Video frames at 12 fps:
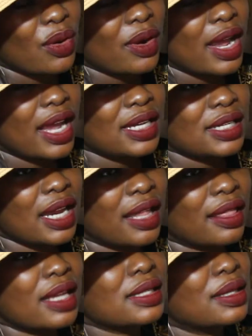And
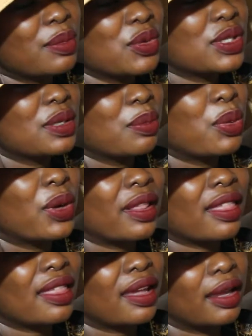that's the most important
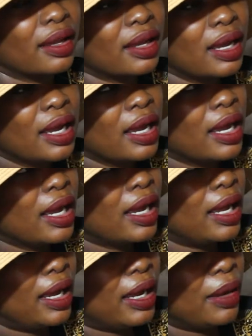thing,
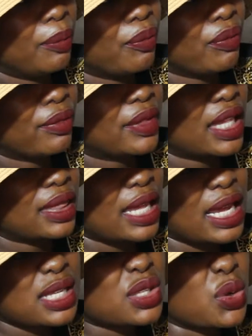that there
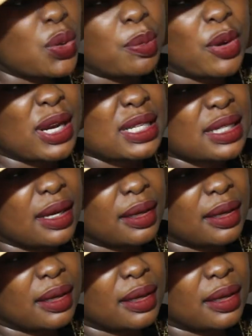is no pressure,